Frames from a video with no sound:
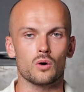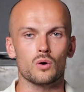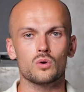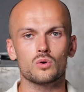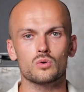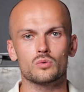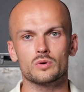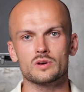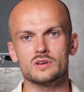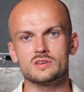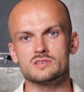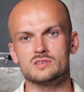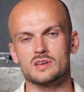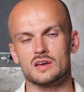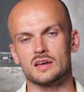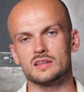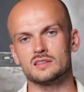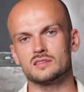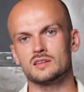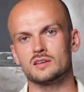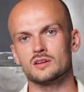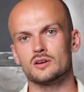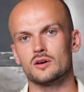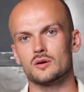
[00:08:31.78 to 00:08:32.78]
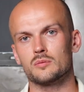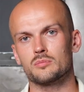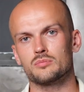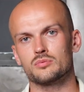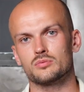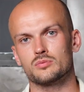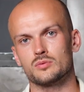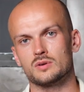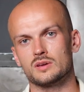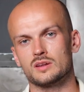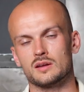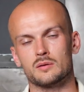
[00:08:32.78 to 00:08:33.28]
always ended up
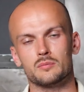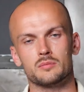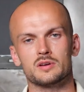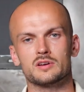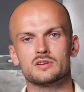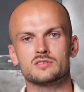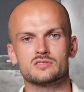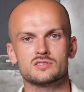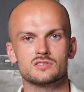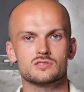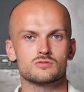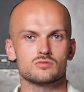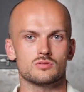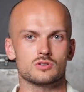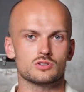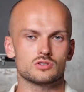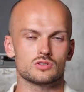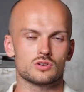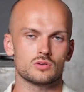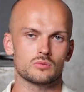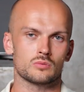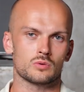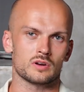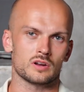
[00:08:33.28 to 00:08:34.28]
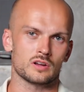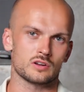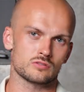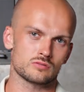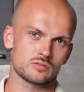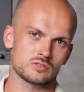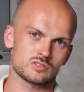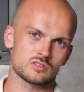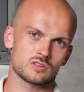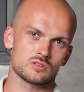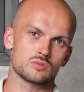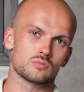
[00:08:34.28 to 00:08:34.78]
in a better situation when I
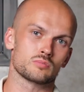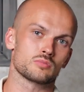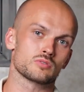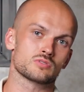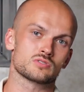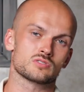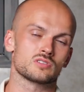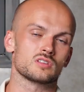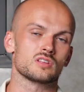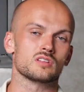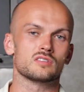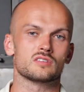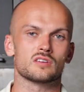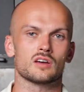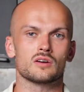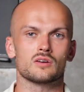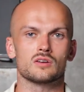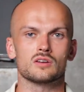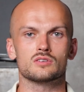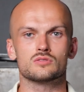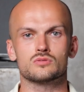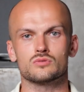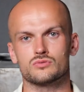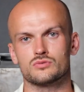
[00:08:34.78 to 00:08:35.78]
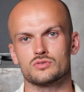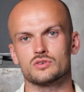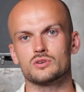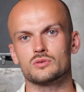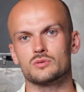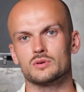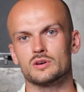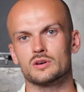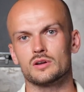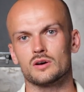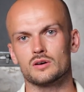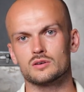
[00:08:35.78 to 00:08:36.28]
trusted the person entirely to figure
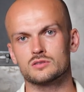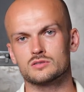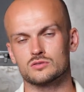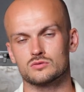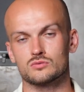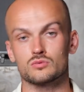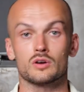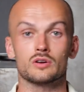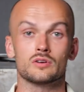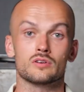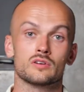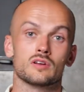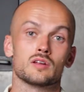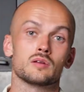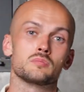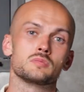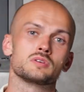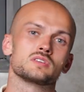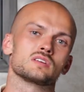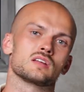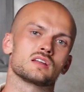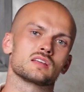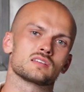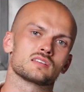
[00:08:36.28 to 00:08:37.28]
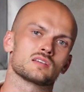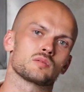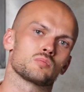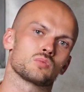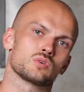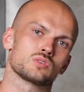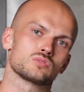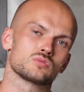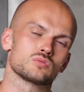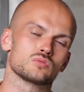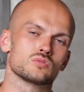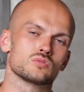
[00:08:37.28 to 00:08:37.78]
it out rather than me telling them what to